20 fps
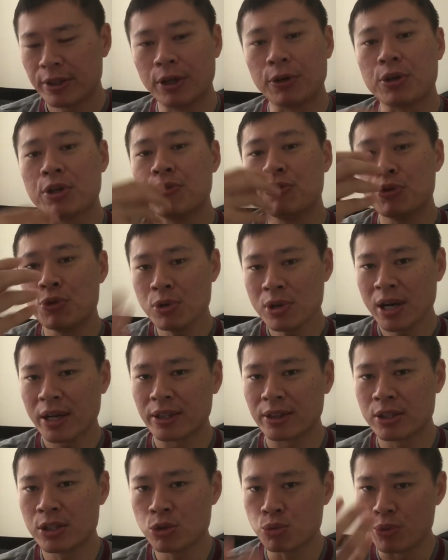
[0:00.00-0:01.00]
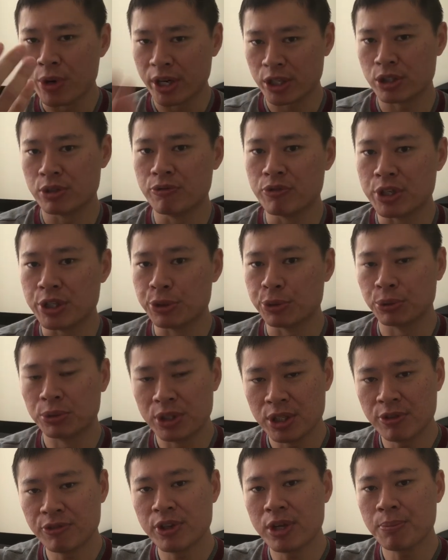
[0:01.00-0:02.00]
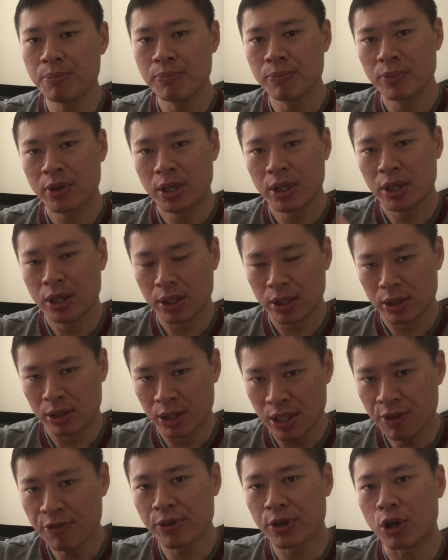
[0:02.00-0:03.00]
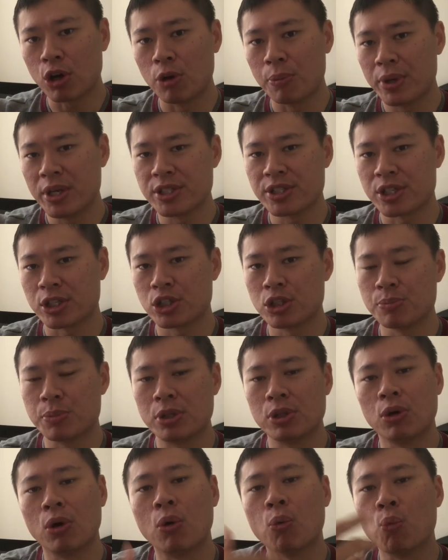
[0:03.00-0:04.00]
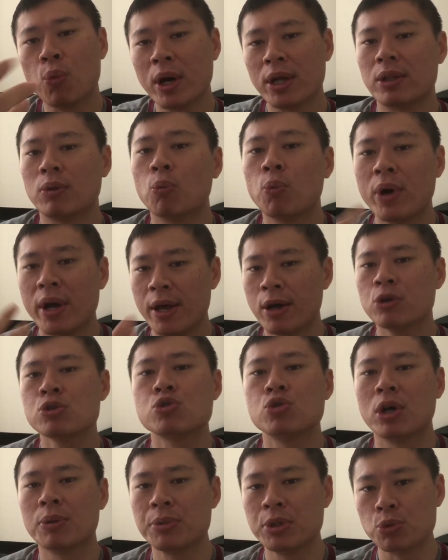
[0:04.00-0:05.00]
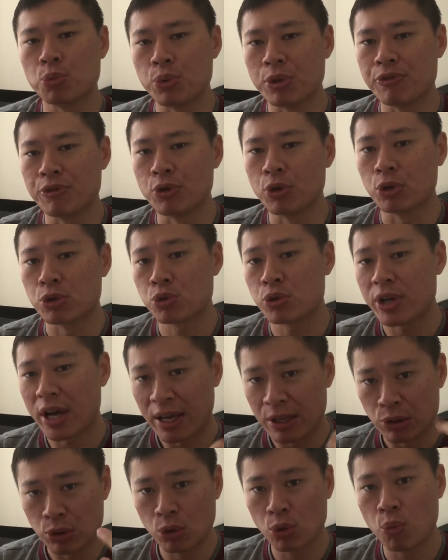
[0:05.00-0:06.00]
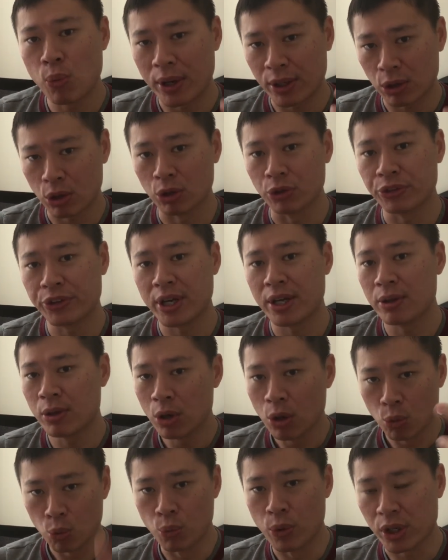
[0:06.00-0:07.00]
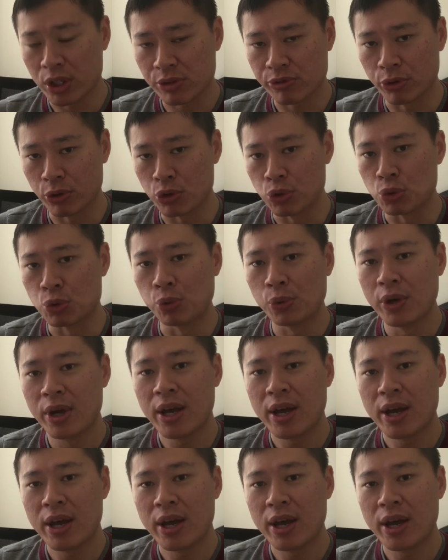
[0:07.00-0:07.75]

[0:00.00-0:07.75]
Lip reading: Now, if you like this reaction video, leave a comment in the section below on what else you want me to review on, so that I know what content works for you.